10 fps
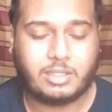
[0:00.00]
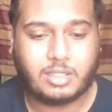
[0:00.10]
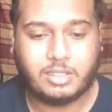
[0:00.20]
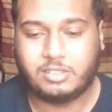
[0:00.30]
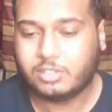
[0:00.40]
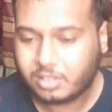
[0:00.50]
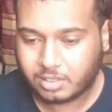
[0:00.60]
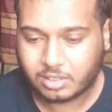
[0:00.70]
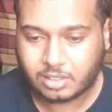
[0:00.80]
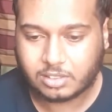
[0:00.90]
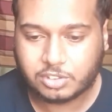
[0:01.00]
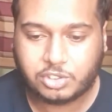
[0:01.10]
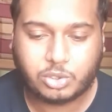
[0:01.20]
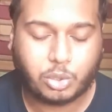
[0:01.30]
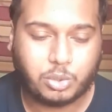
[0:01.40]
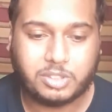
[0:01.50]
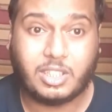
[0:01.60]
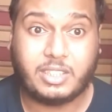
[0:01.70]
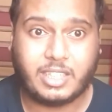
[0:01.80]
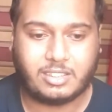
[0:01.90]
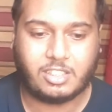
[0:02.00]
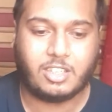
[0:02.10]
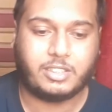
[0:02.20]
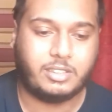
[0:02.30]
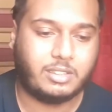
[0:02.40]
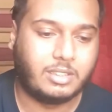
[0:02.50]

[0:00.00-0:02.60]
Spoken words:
because Zoro is not there to cut it.